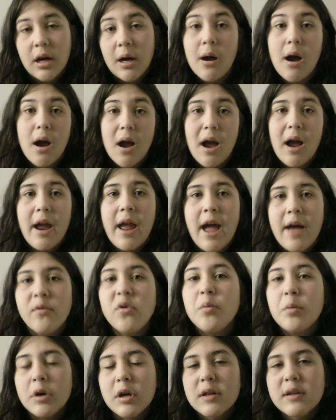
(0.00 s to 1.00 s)
I
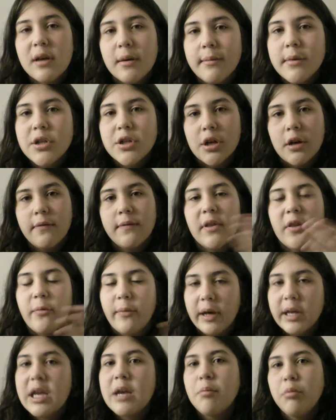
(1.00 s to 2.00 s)
have the books on my shelf.
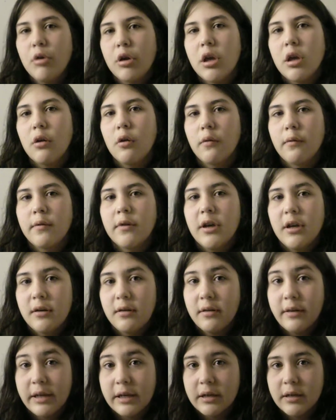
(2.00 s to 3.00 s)
That's why I keep looking over
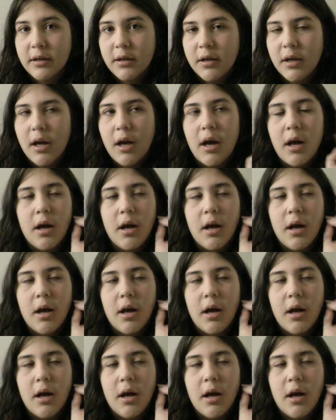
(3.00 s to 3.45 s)
there.